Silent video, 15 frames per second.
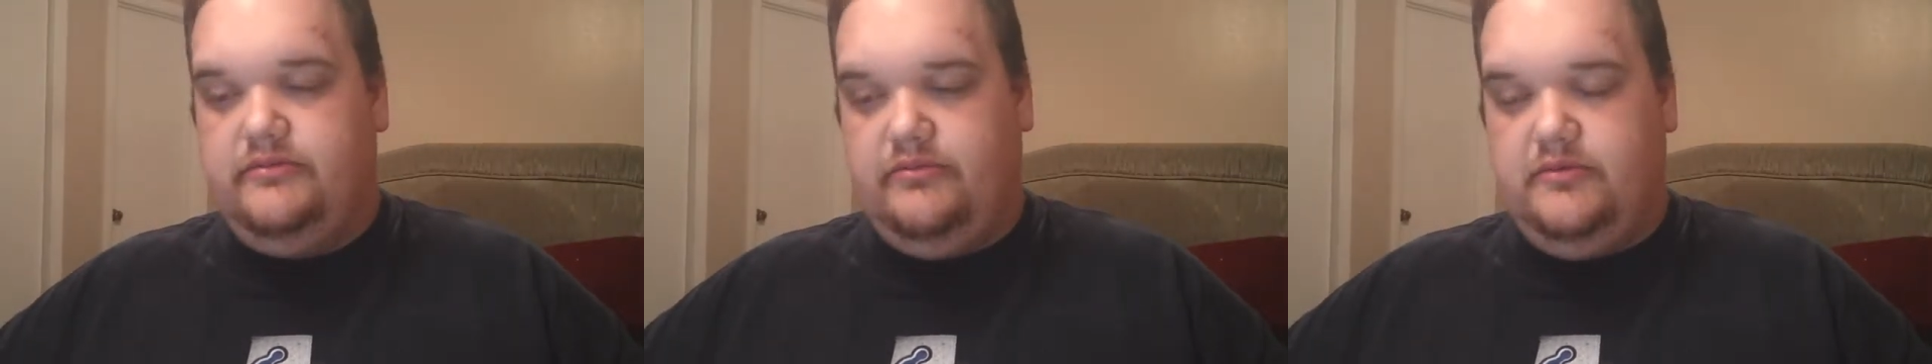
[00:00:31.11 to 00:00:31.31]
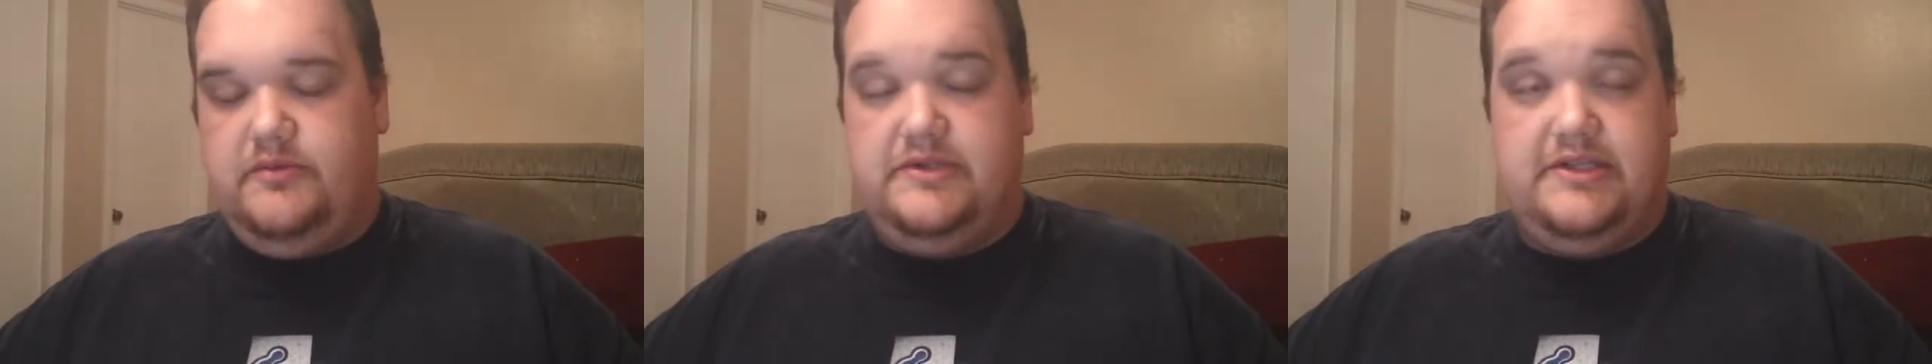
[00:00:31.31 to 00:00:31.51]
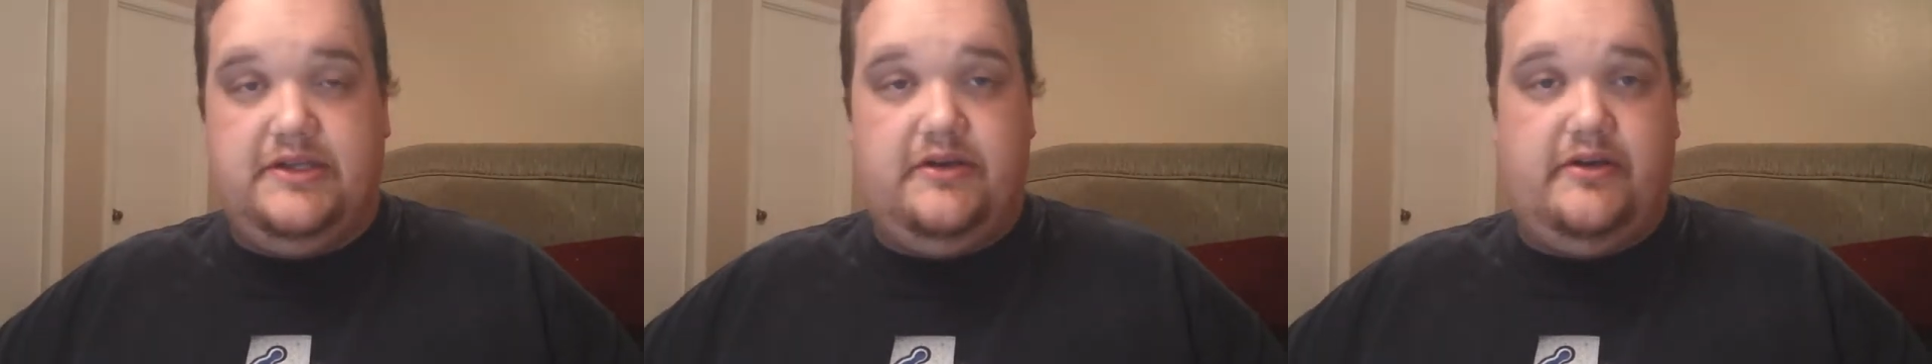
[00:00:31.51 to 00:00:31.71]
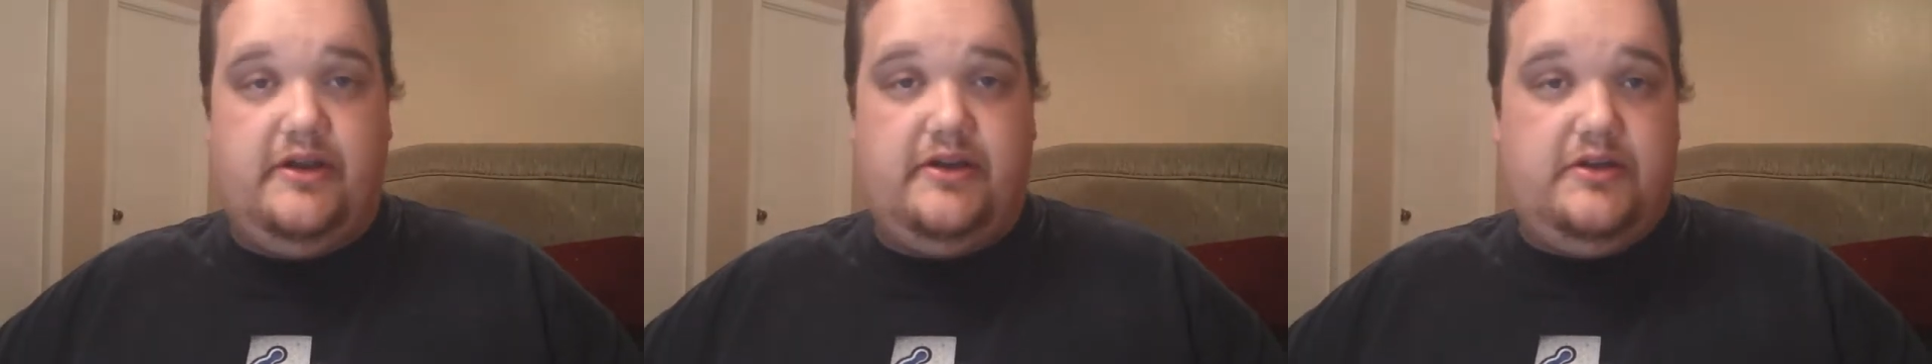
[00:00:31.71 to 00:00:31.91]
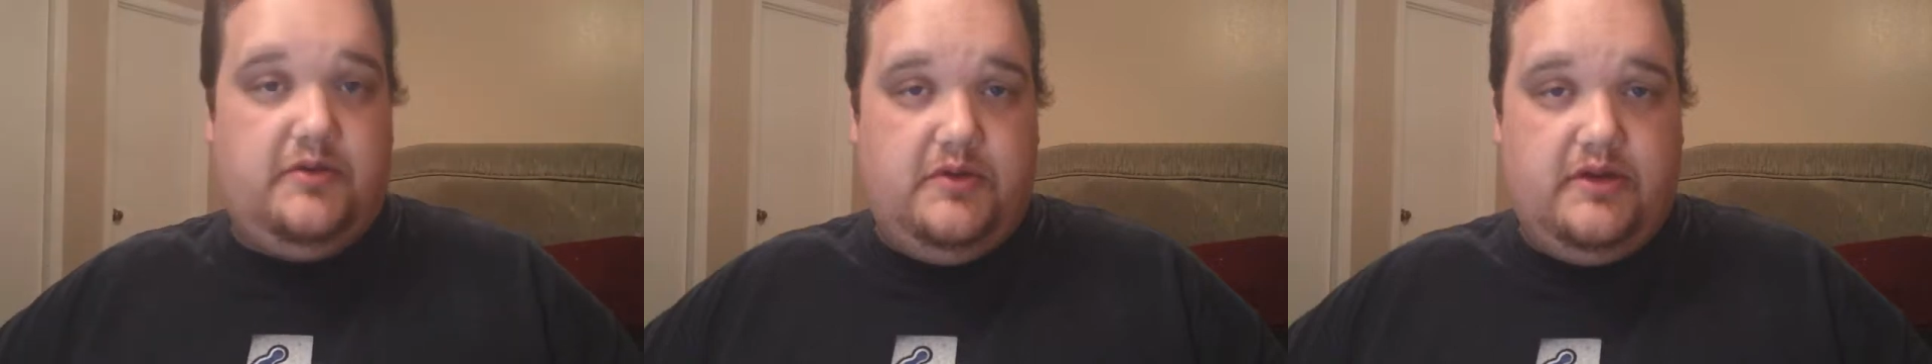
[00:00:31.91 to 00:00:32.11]
but with the
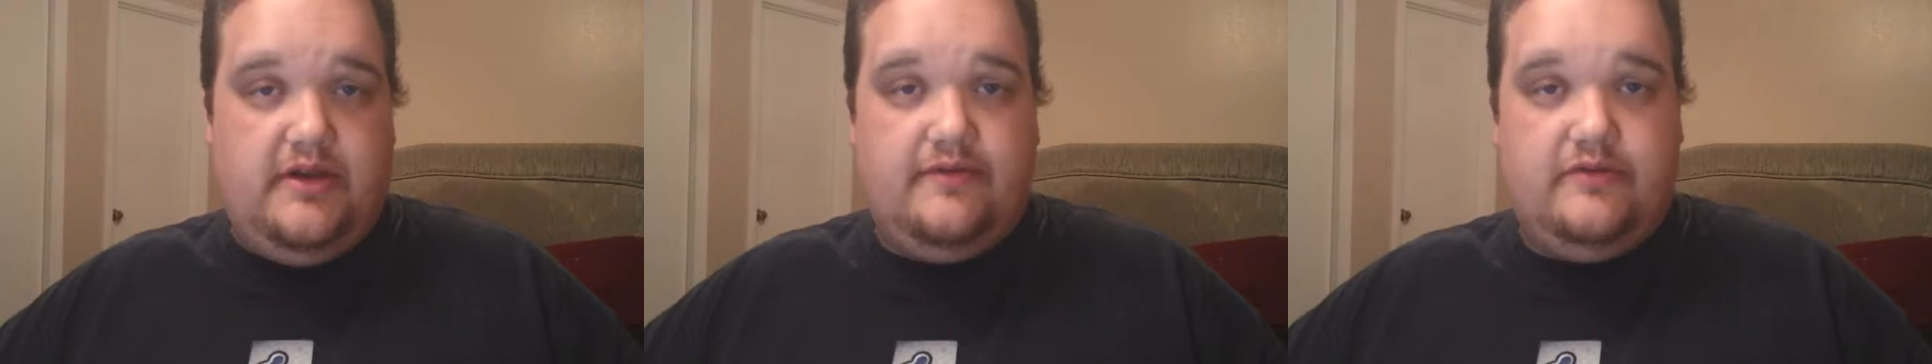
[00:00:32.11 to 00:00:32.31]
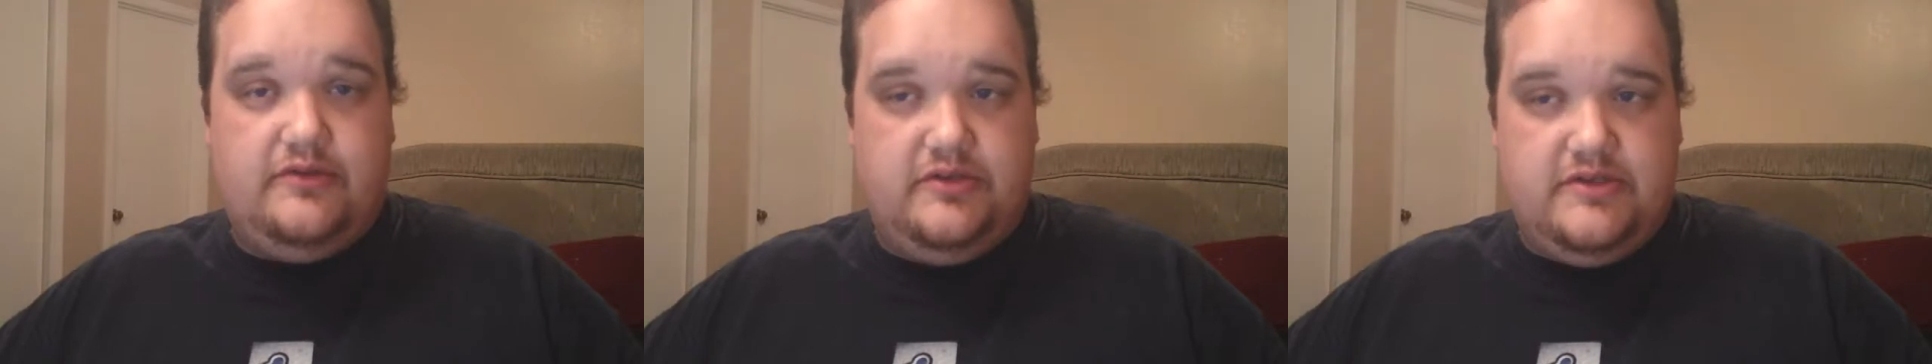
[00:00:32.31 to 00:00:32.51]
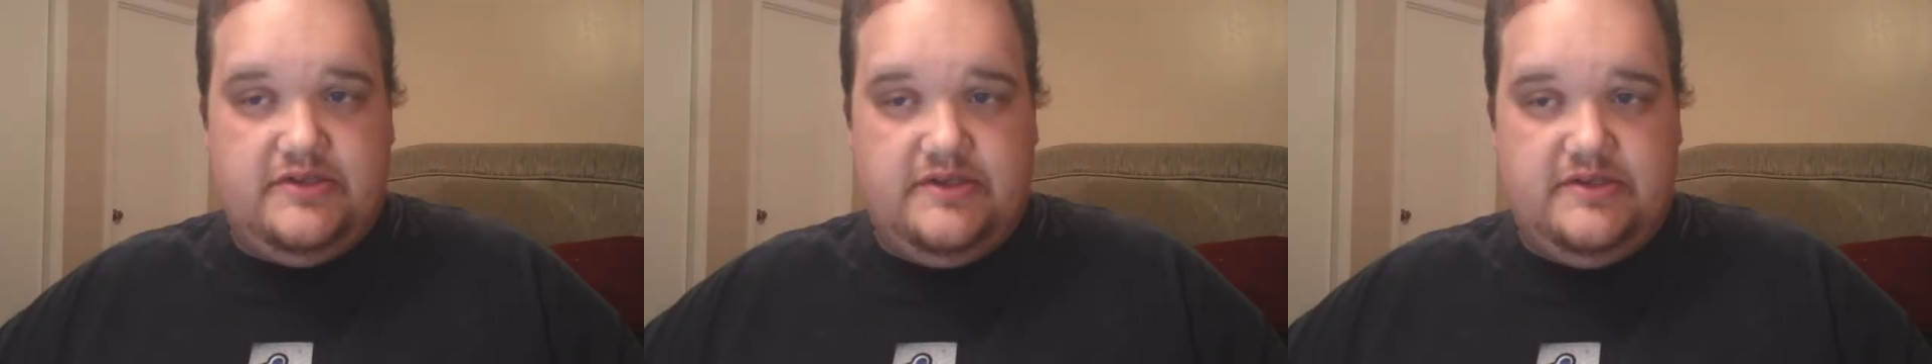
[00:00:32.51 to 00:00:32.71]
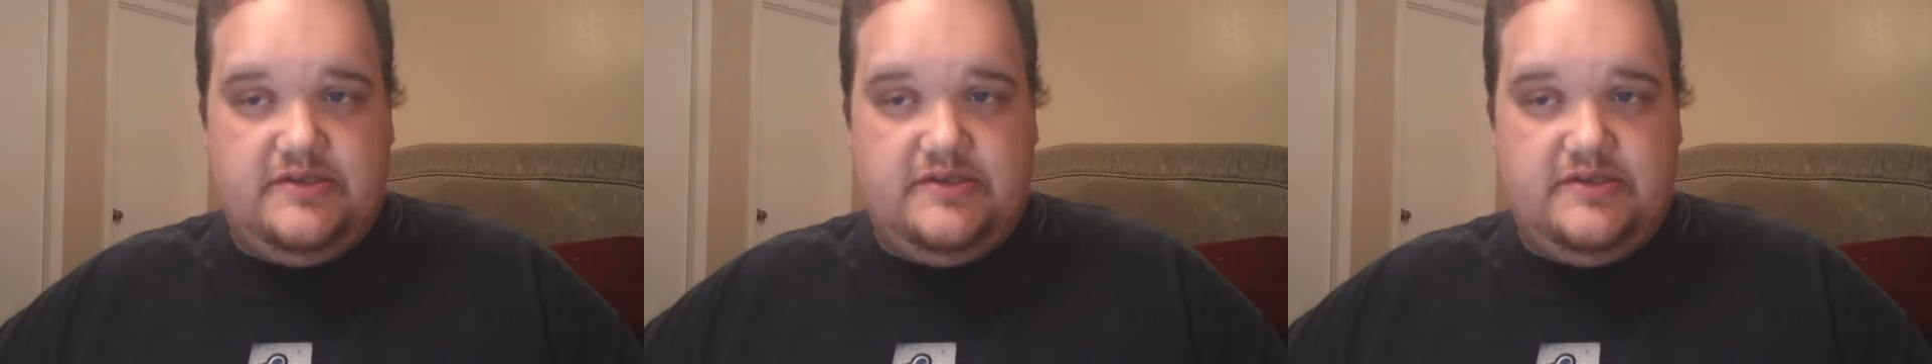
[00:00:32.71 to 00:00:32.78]
internet you can never trust